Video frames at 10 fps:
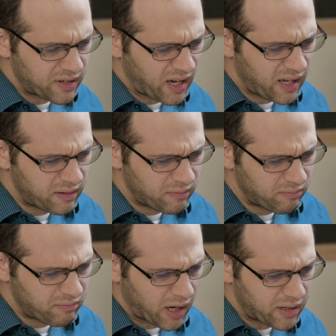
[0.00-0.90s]
not
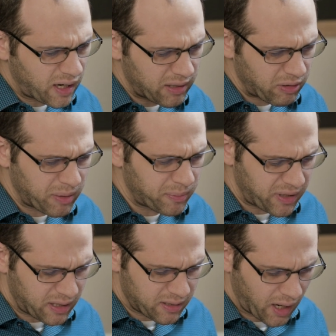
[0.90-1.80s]

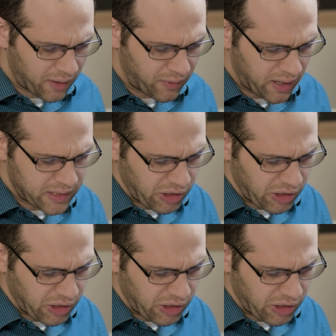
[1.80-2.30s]
complete, right?